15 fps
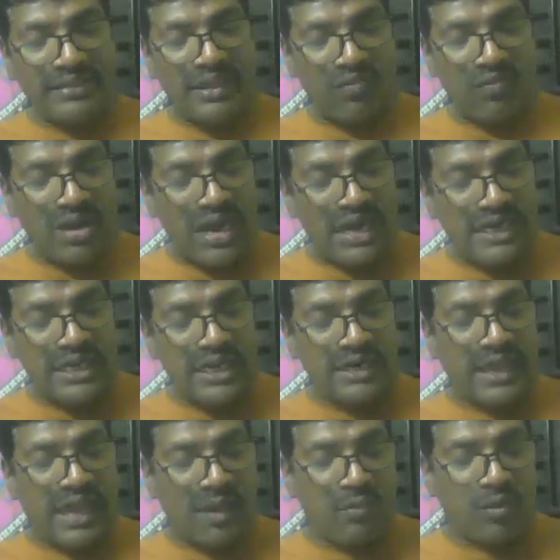They
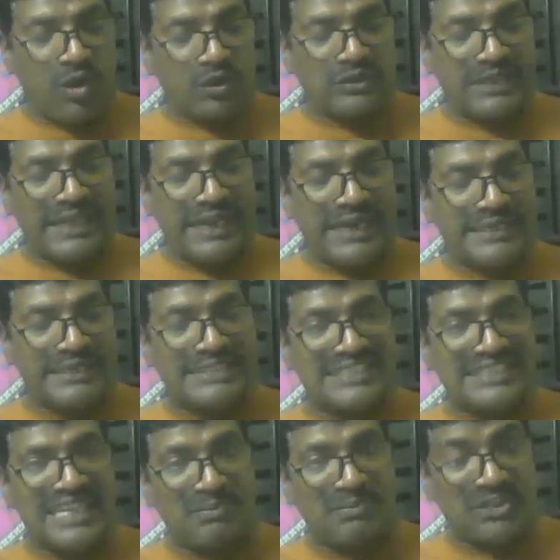wandered about in
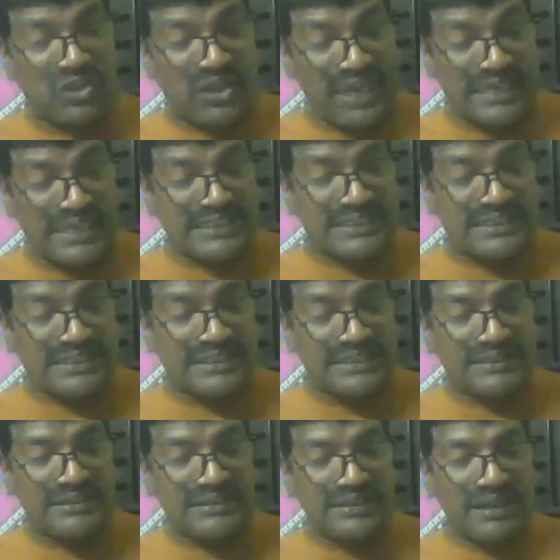sheepskins
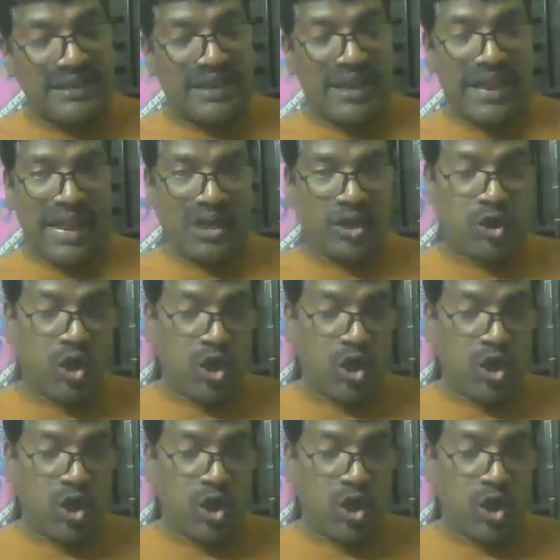and